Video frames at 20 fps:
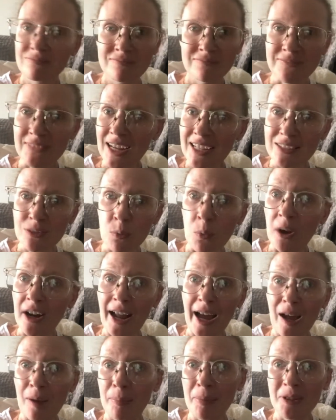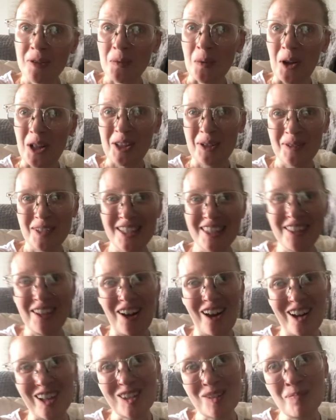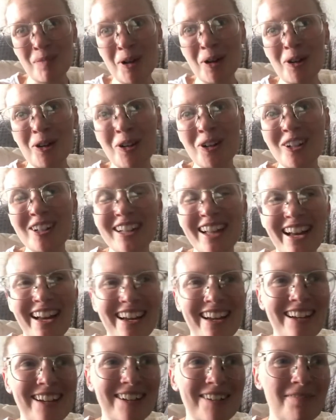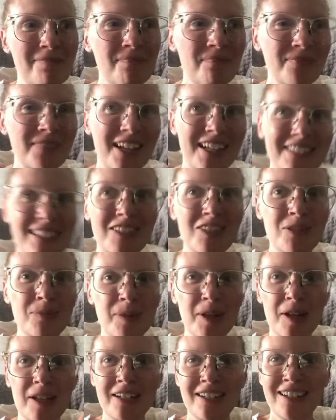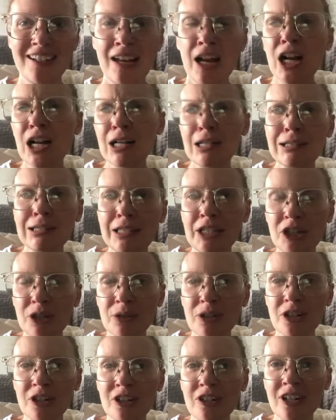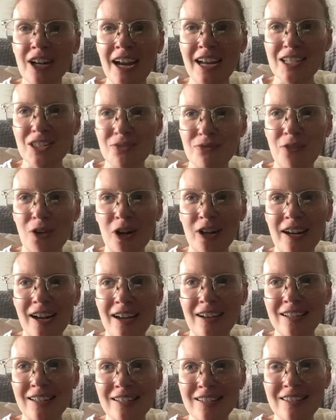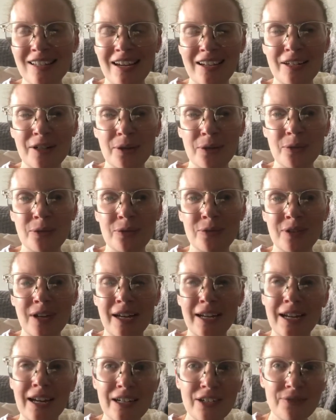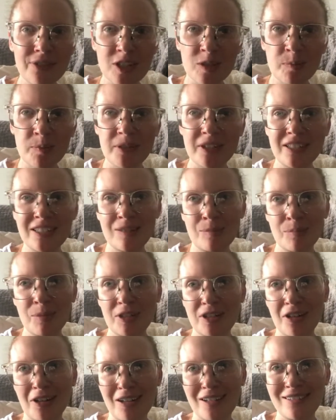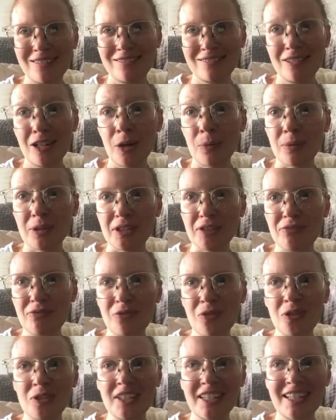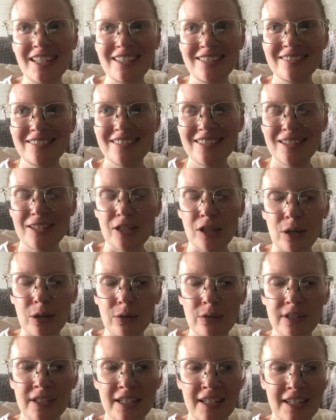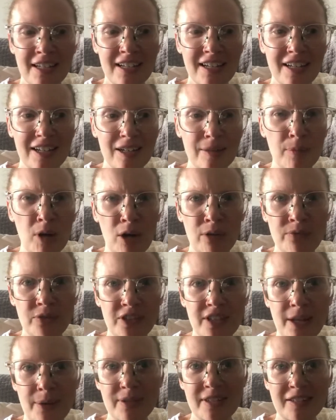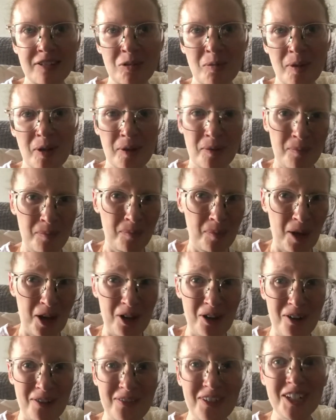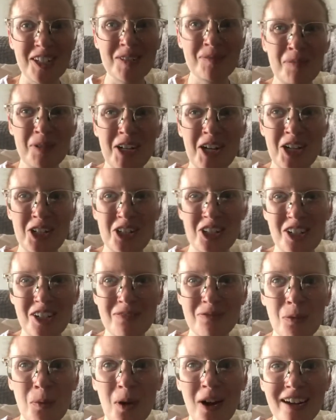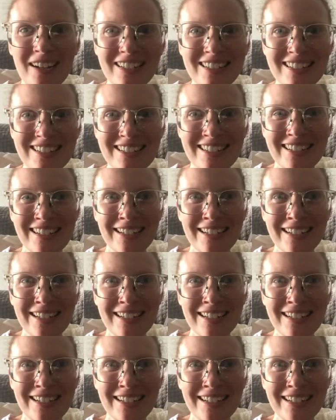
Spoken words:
that's what happened while I was in the hospital. A little bit clearer as far as I know. I kind of explained it, but not really fully. So hopefully that was a little bit better of an explanation of what